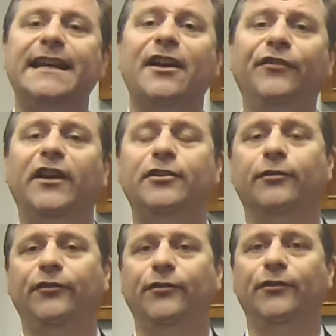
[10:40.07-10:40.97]
Calcite
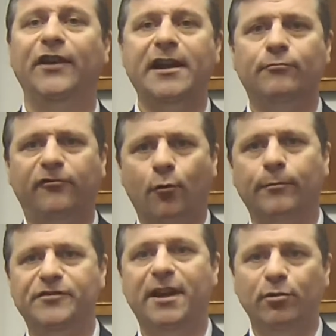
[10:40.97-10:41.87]
crystals
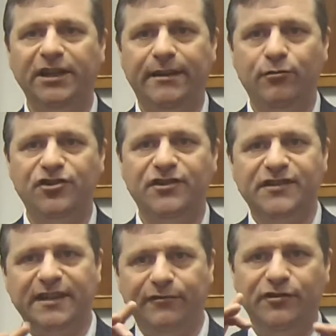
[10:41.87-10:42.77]
form double
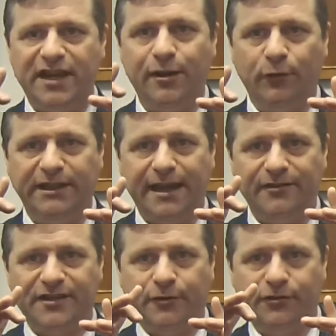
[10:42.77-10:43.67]
images, and if you take one
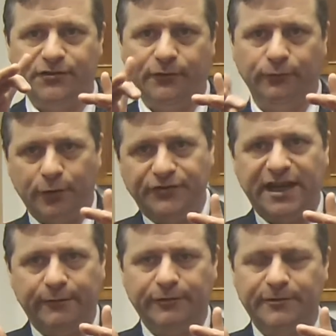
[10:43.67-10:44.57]
calcite crystal and
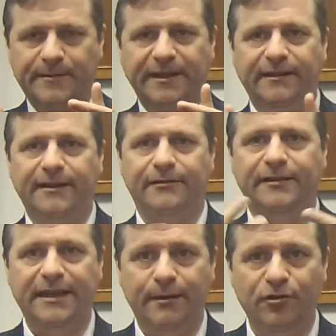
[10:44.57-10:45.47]
rotate it with respect to the other,
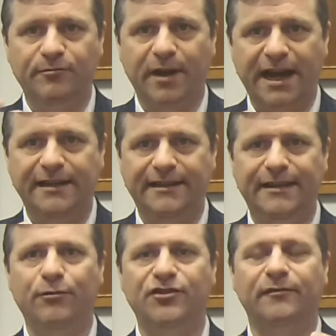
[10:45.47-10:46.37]
the image behind the
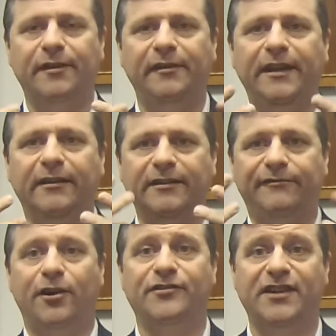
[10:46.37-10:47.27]
image of the thing on the
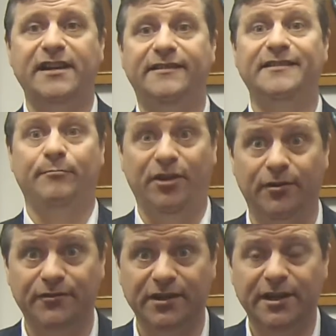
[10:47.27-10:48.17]
far side
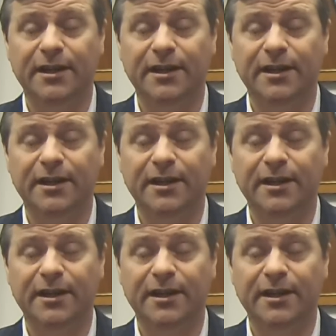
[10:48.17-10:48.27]
disappears.